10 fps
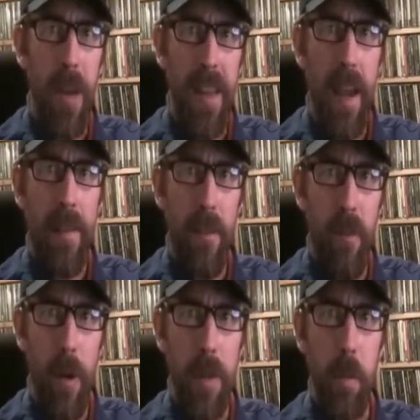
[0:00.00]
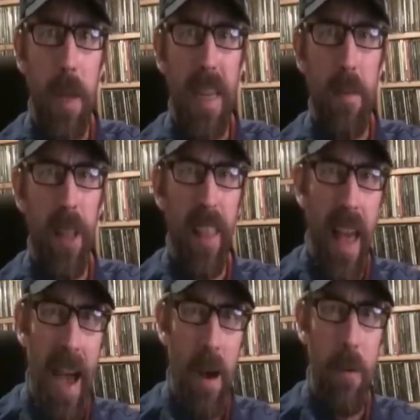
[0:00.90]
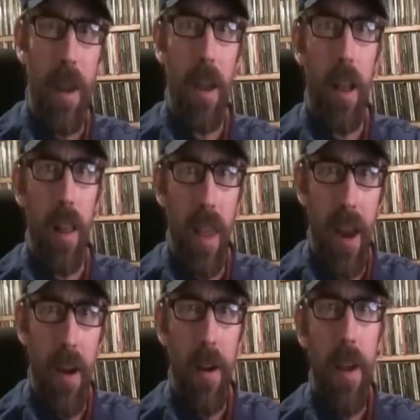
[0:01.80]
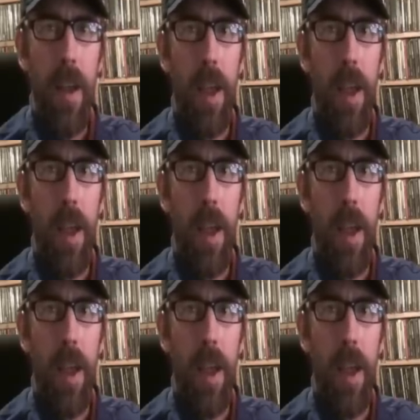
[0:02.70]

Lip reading: We need to have a voice. We need to be loud and clear